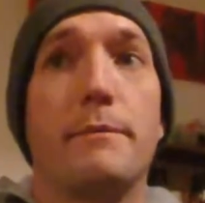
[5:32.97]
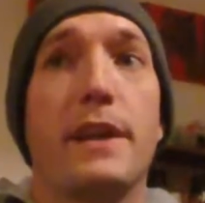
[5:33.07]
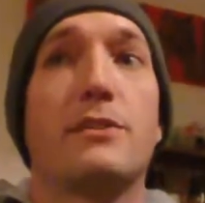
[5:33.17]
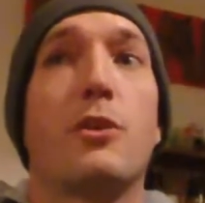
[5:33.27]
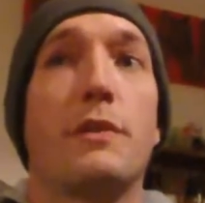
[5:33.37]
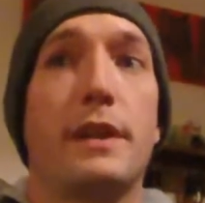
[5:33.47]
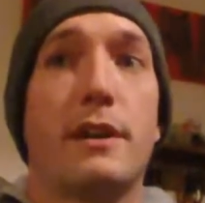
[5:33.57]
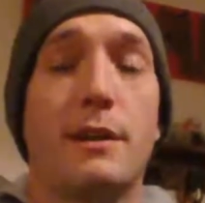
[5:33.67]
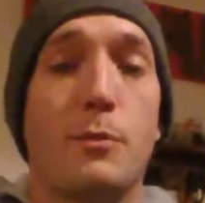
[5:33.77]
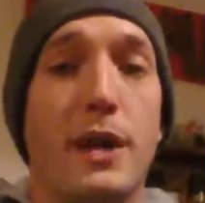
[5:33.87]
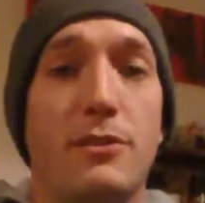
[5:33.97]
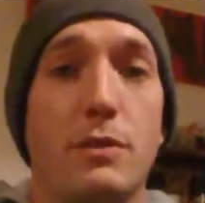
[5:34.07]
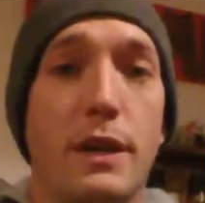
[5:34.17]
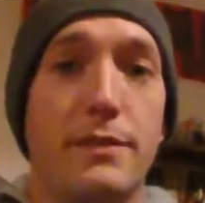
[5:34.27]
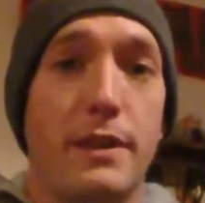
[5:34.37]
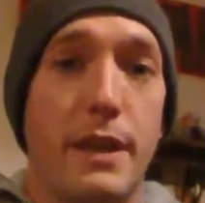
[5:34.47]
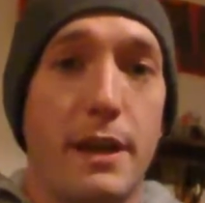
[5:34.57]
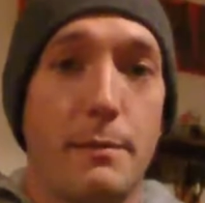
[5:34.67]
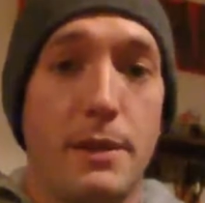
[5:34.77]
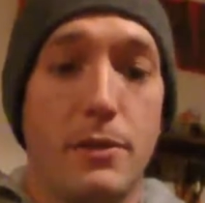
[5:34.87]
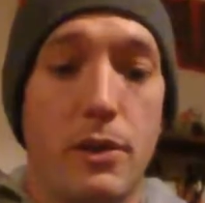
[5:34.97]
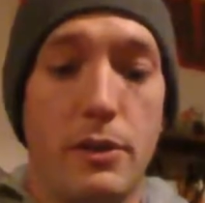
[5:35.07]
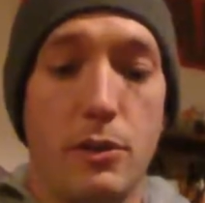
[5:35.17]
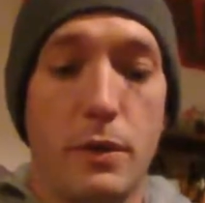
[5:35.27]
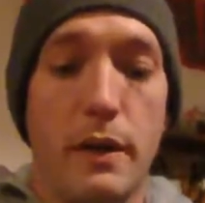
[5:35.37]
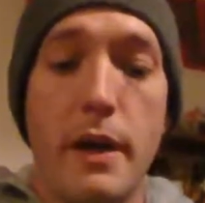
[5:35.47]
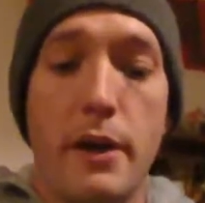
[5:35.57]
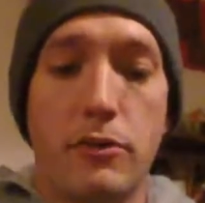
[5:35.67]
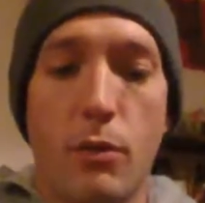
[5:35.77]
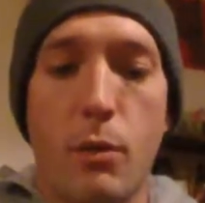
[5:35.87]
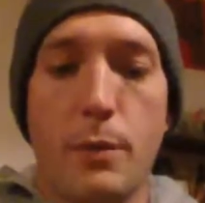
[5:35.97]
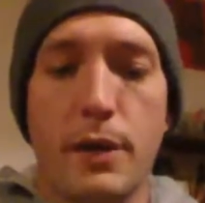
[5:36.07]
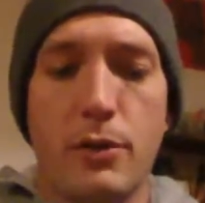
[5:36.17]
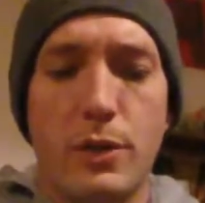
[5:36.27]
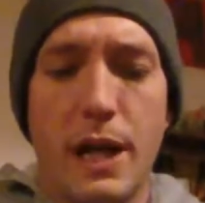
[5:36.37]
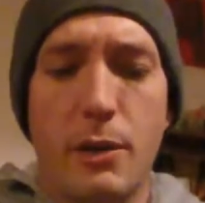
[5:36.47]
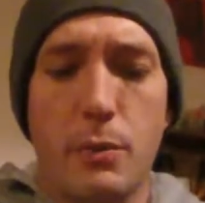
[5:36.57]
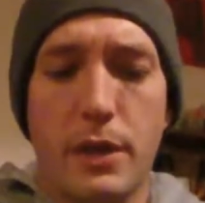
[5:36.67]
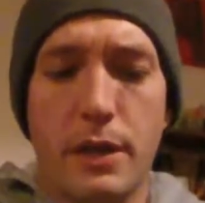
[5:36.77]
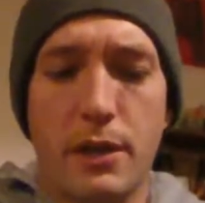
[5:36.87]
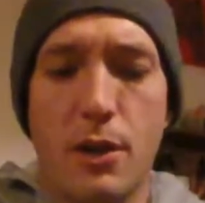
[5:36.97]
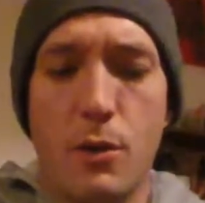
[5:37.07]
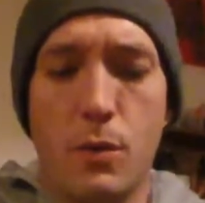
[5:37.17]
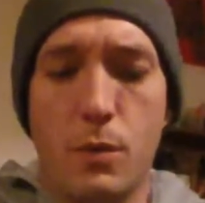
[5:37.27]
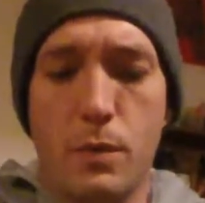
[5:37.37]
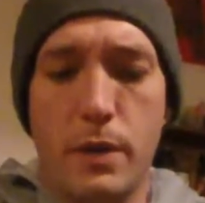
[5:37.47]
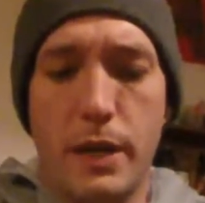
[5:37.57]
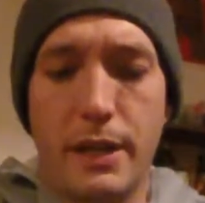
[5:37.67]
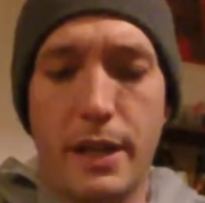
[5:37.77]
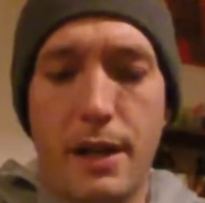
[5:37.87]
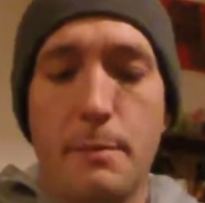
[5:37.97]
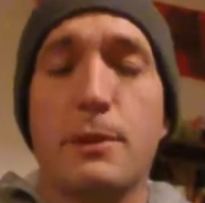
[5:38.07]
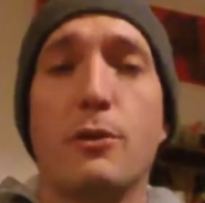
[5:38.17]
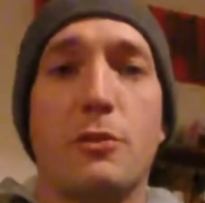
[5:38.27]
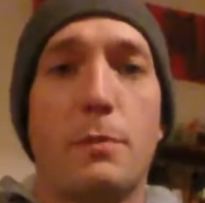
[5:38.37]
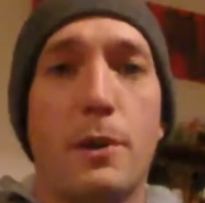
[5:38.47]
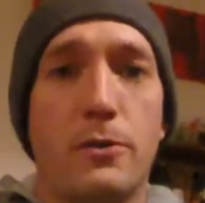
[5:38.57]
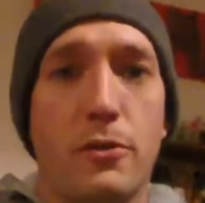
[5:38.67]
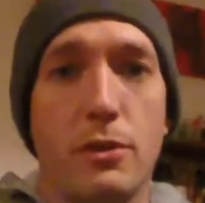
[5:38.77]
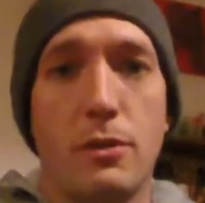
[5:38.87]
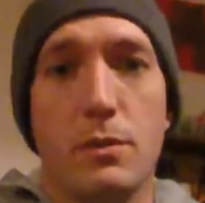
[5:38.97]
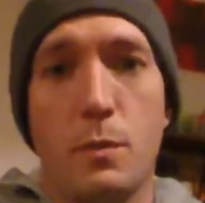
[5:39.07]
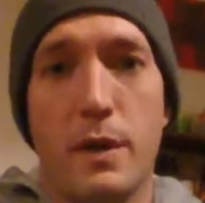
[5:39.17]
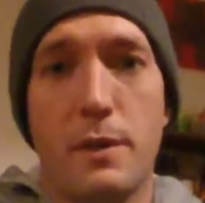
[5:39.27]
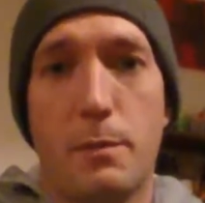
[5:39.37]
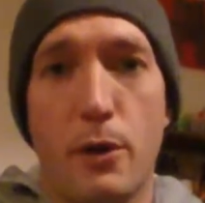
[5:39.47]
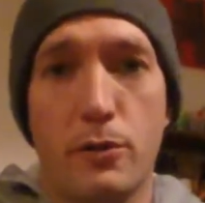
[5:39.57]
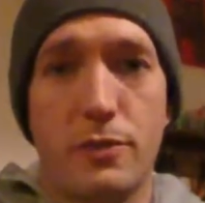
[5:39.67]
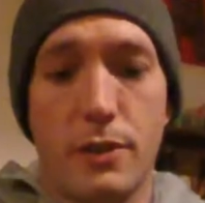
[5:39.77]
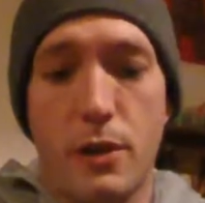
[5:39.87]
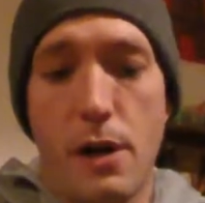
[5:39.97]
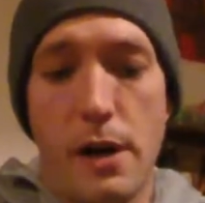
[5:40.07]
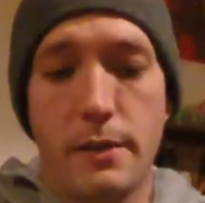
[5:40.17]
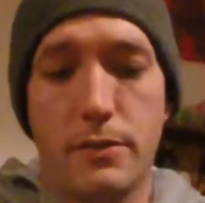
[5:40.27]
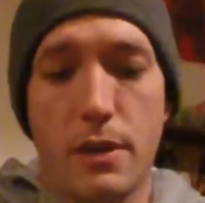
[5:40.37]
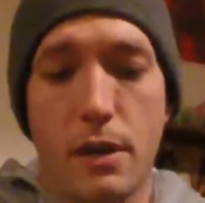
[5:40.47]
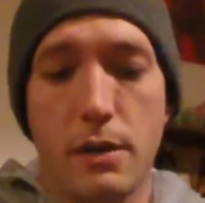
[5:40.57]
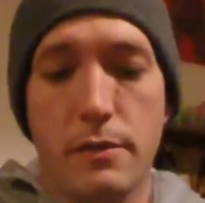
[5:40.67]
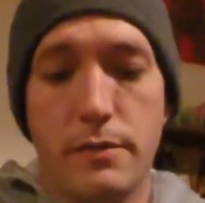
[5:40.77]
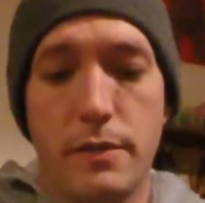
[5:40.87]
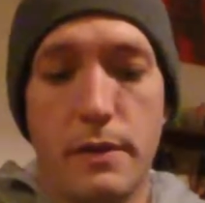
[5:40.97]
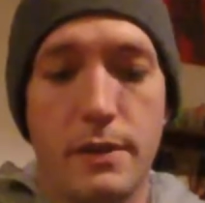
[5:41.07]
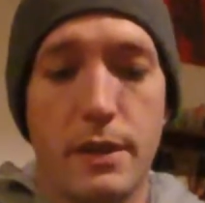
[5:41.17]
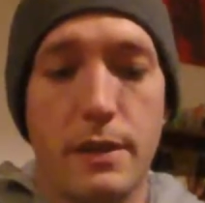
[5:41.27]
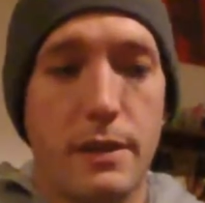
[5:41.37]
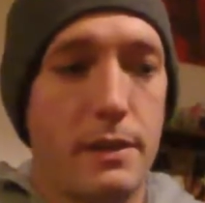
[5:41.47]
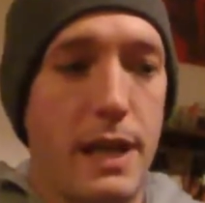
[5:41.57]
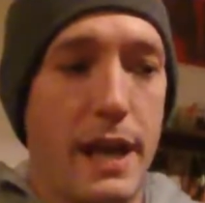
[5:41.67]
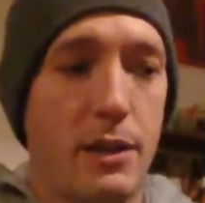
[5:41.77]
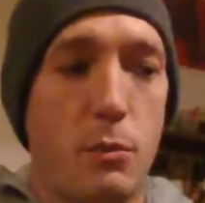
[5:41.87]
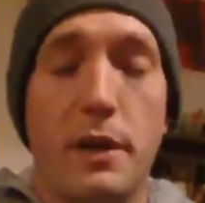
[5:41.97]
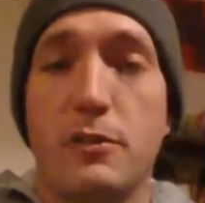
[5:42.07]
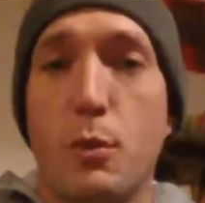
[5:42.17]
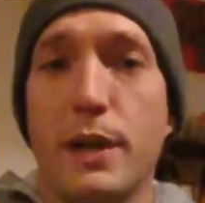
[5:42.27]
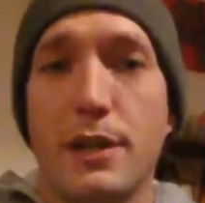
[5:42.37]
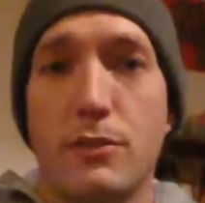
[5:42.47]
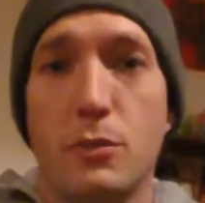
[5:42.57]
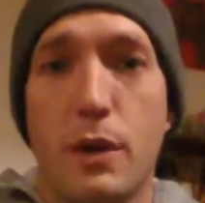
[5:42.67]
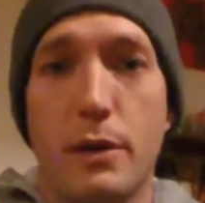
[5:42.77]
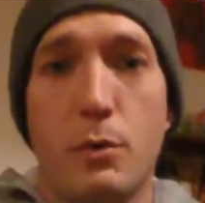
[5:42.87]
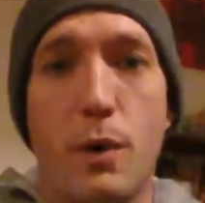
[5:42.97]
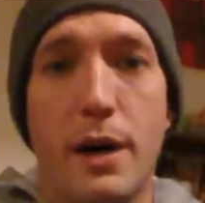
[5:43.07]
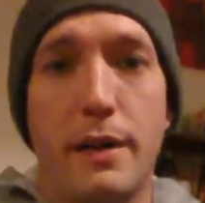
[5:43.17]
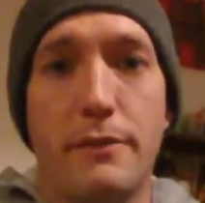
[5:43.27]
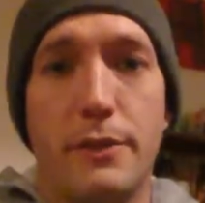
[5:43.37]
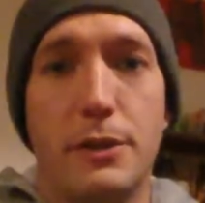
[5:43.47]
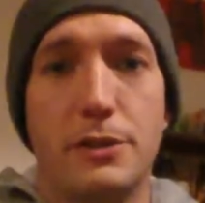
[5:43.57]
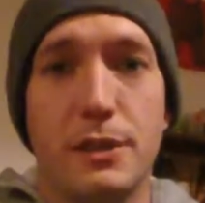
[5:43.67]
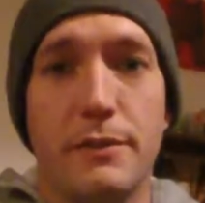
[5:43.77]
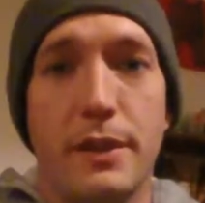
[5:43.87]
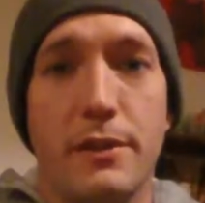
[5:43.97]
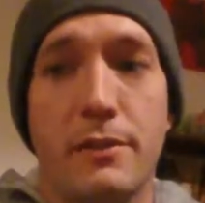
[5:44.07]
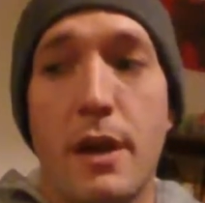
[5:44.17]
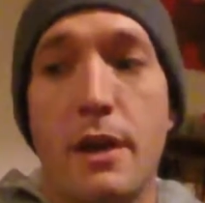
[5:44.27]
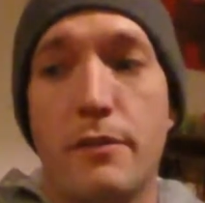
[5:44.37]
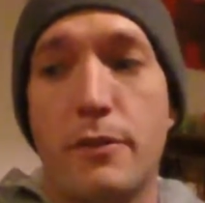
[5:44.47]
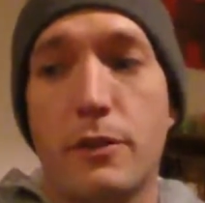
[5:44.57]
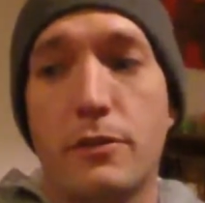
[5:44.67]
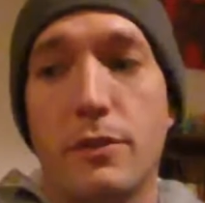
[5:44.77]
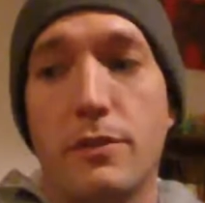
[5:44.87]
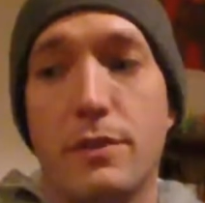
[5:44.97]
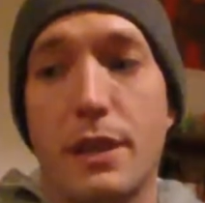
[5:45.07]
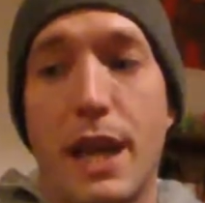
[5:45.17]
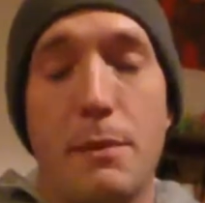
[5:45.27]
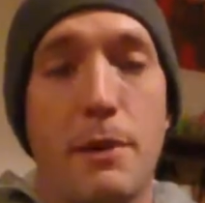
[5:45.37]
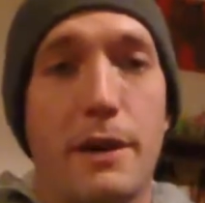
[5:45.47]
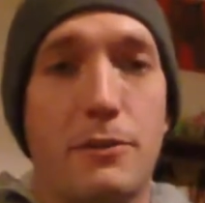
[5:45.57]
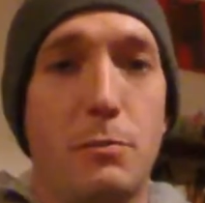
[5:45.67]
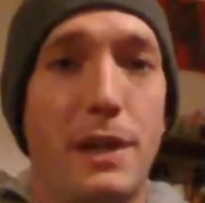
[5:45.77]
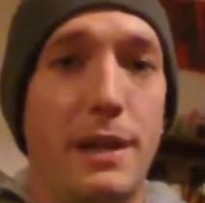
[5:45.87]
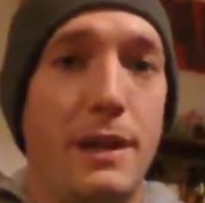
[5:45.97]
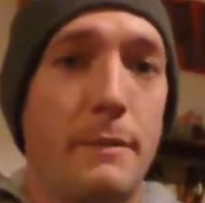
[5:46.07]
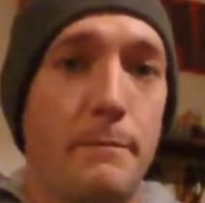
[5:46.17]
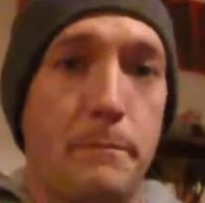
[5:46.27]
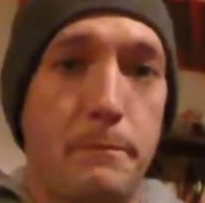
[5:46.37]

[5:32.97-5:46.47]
that's over there, and I'm way too lazy to get up and do it. So what we're going to do now, we're going to go and get up close and personal with the pros and the cons of the Kanger 120 and 200 watt version of this versus the Kbox Mini